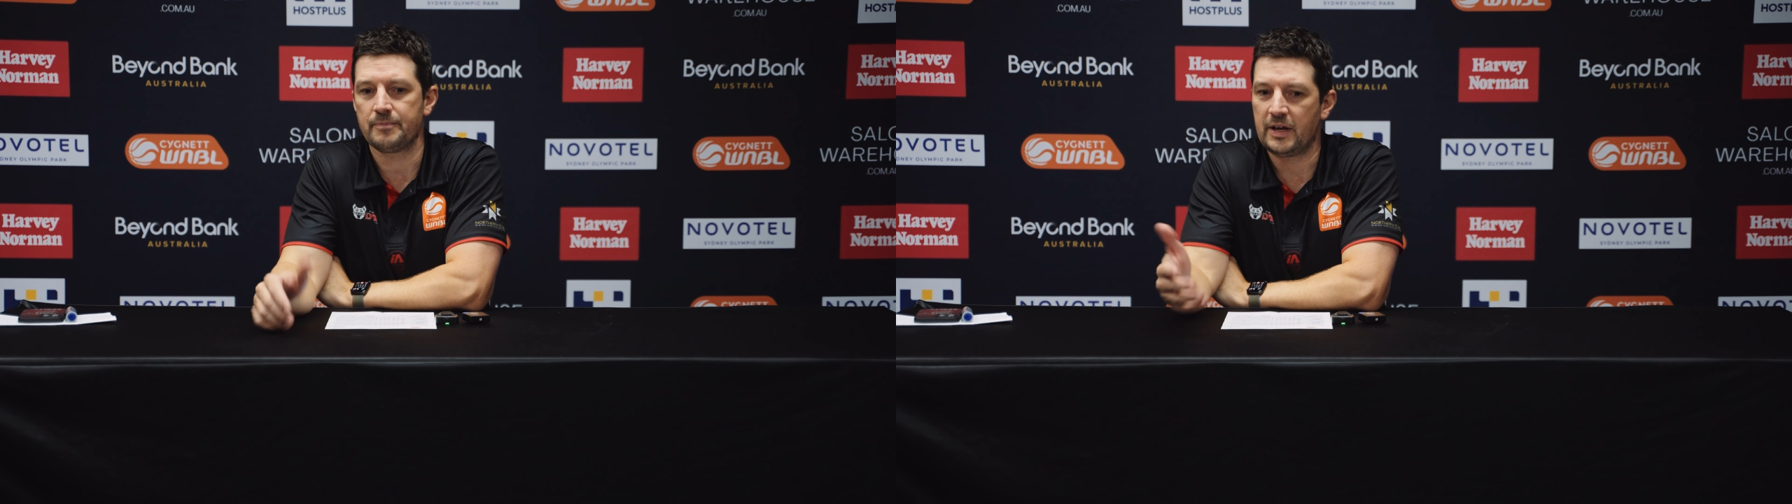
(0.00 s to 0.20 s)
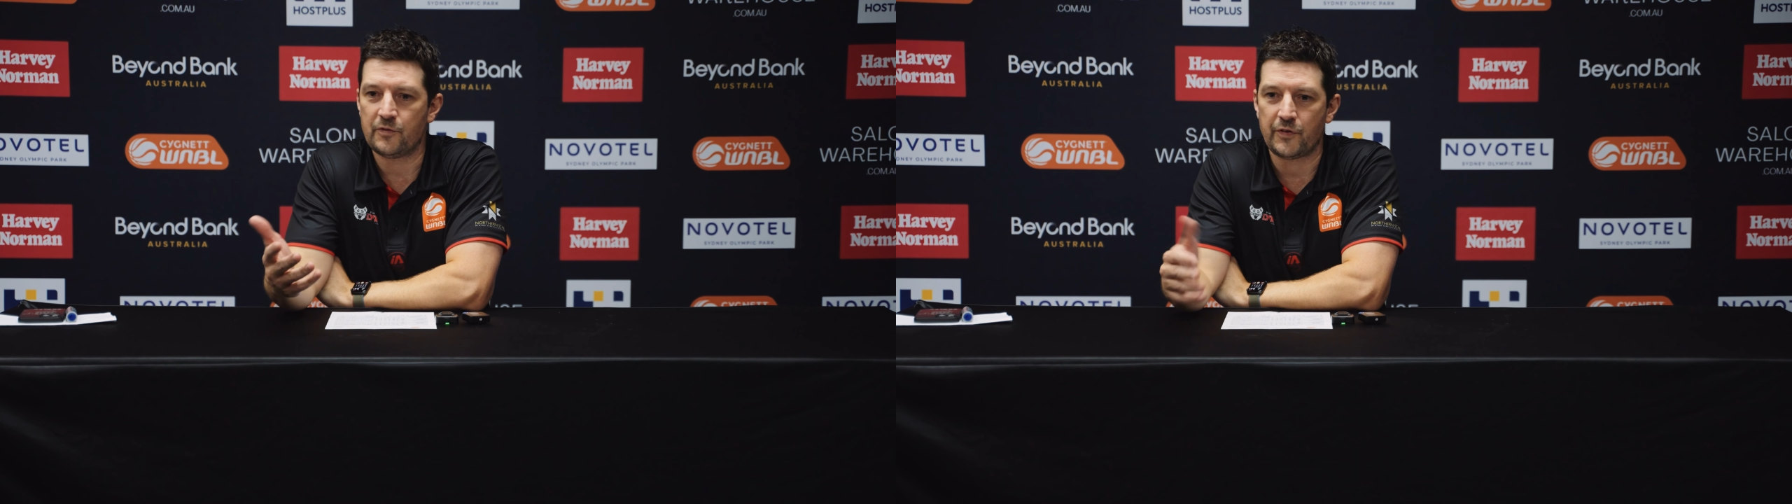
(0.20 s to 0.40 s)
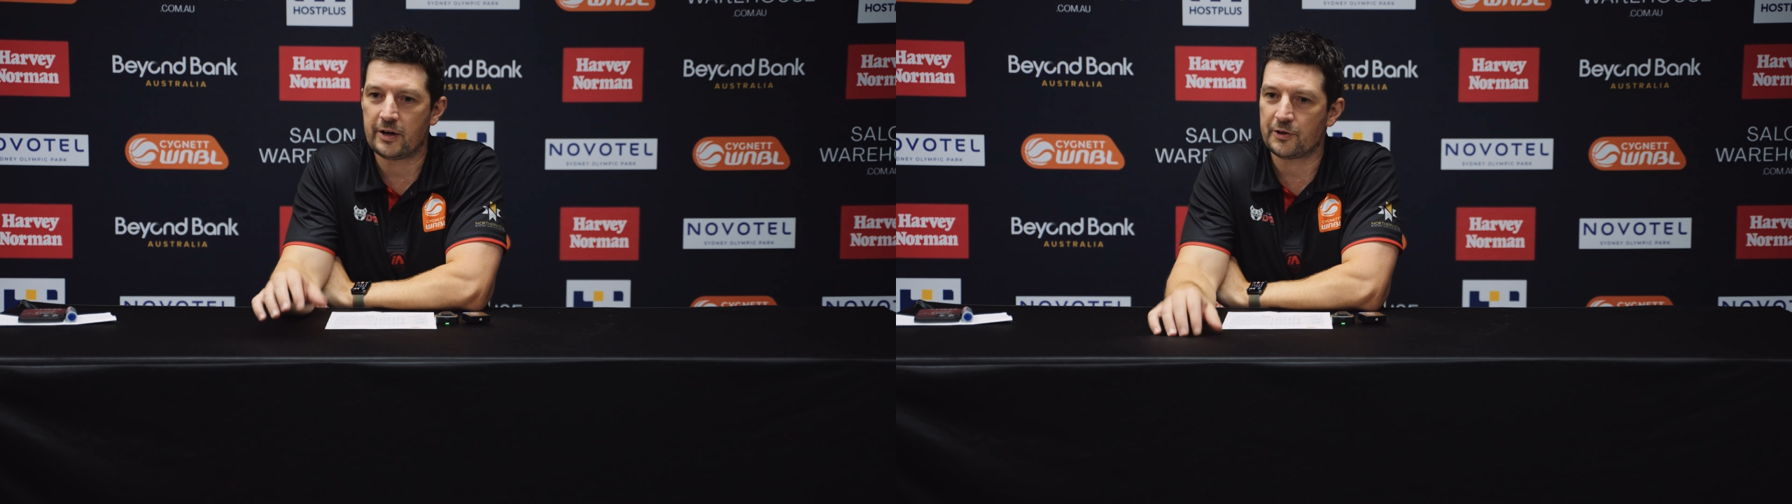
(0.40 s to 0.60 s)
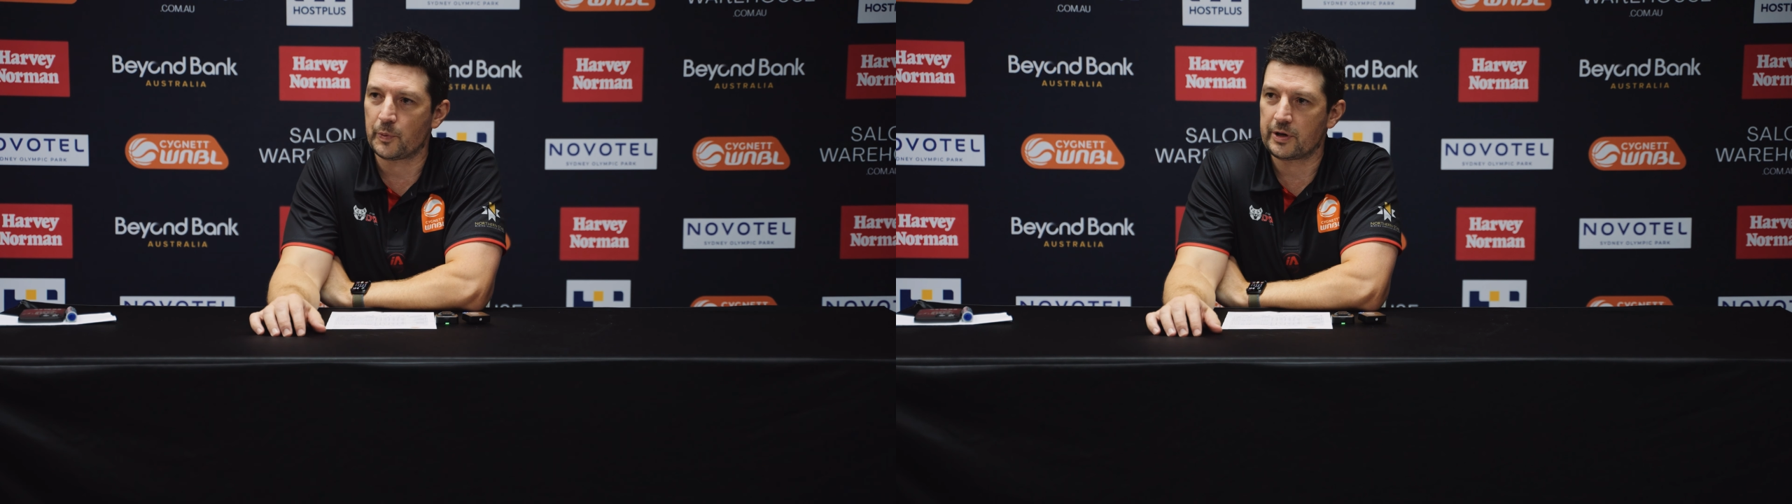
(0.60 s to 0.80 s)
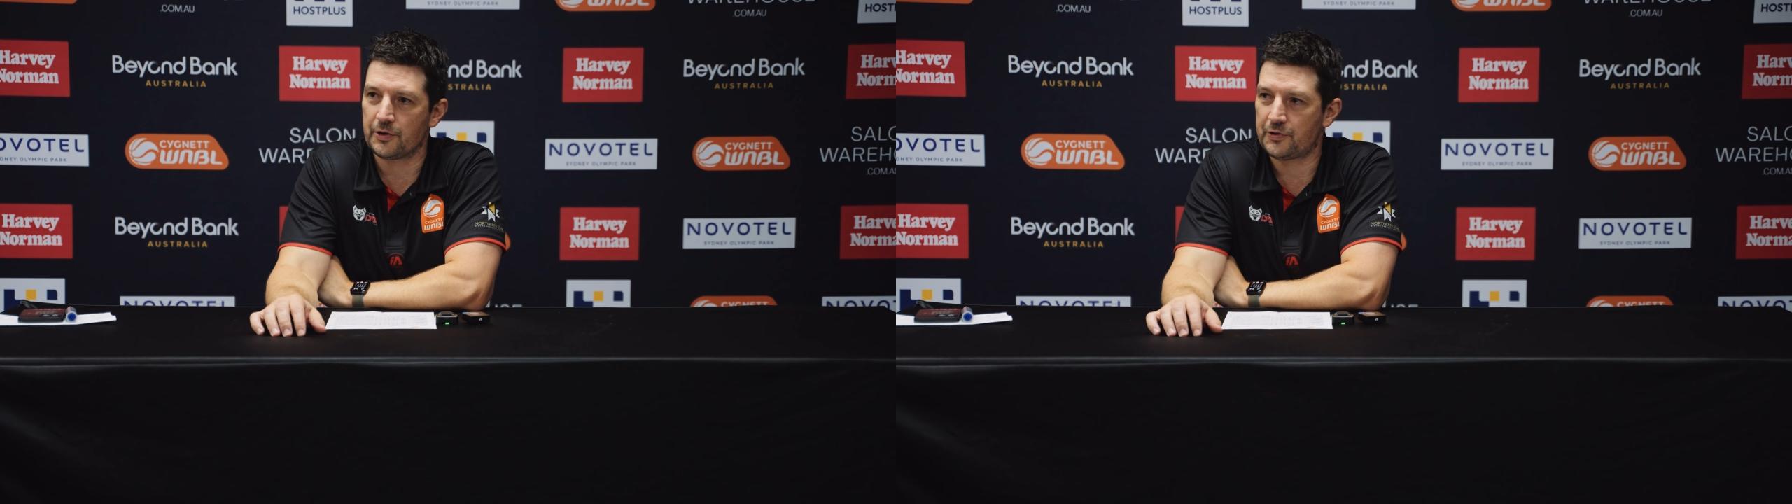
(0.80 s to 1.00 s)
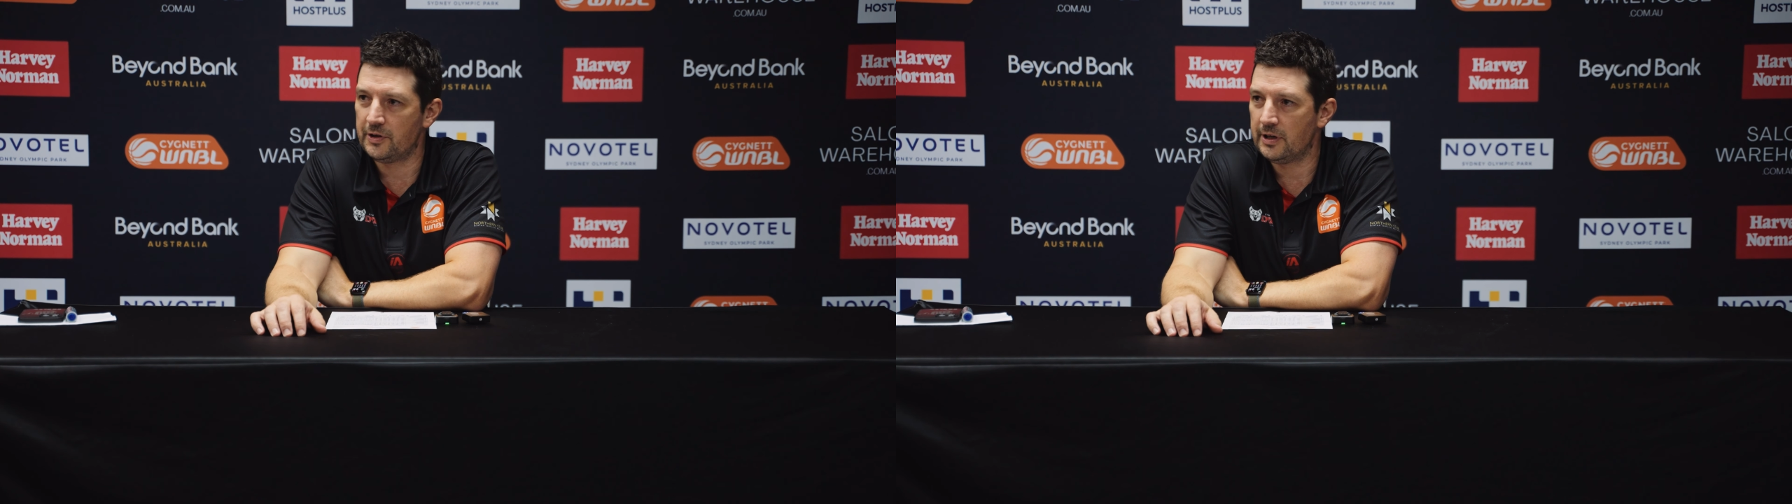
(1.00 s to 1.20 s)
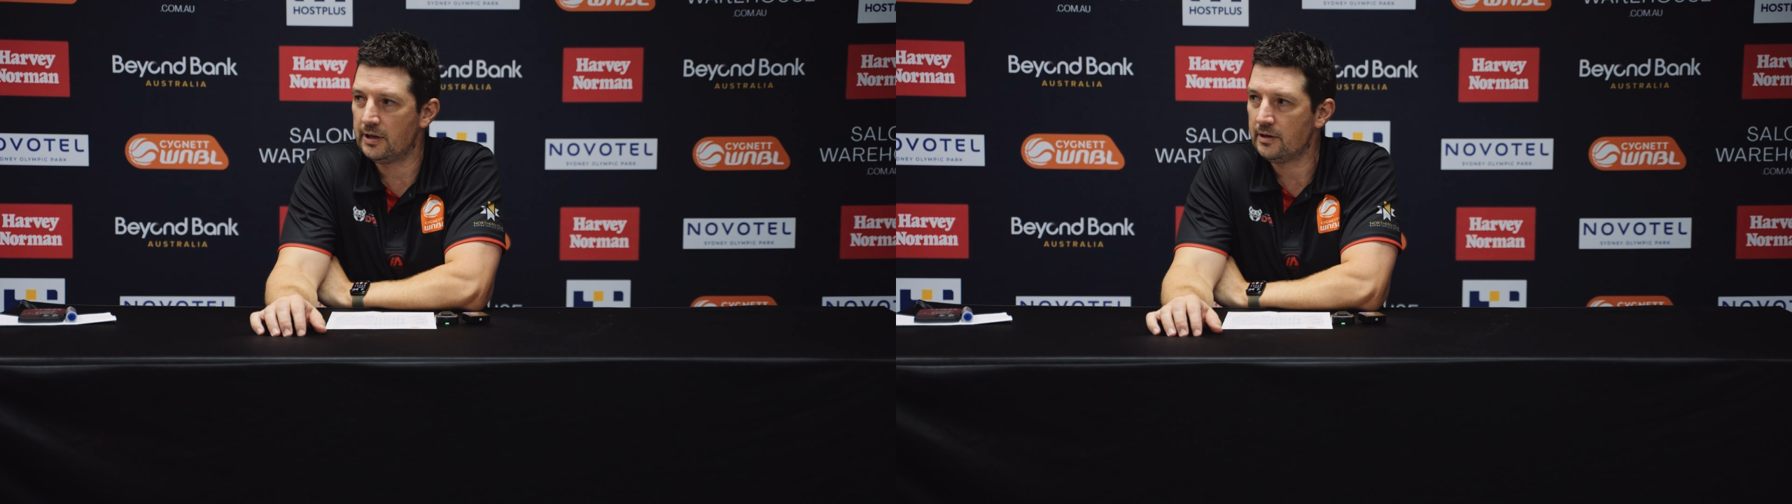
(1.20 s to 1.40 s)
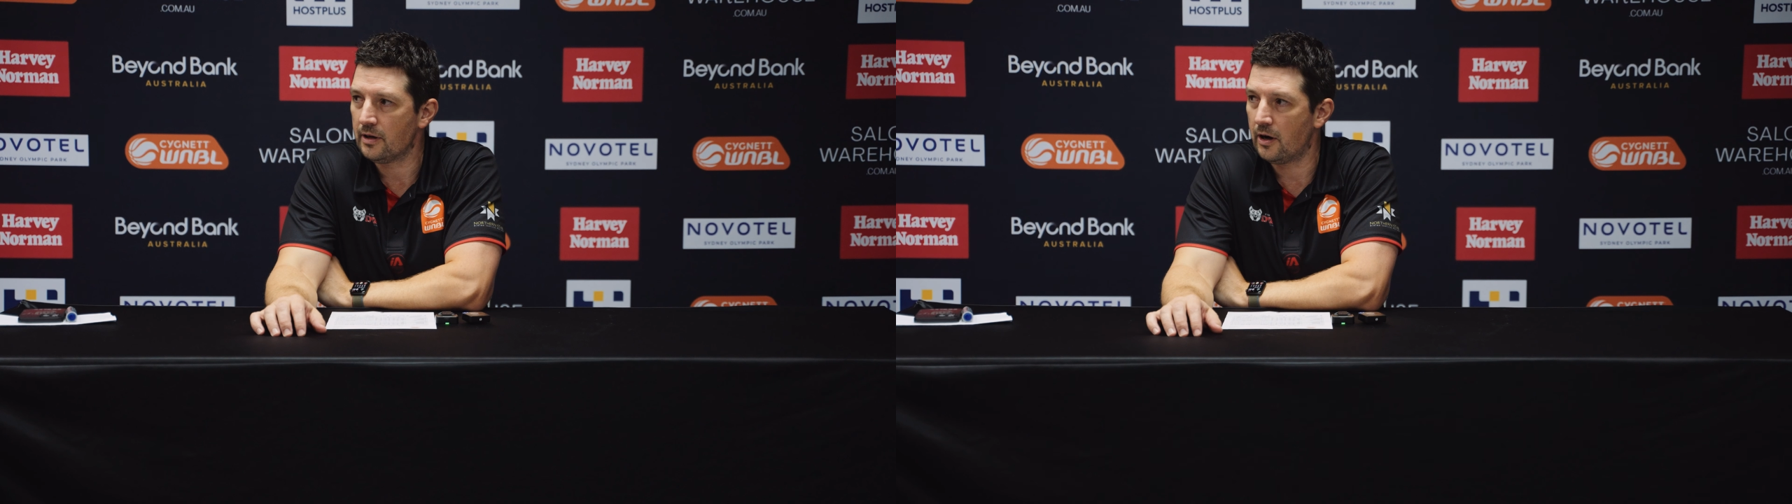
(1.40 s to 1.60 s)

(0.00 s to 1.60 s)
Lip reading: In fairness, we got Sydney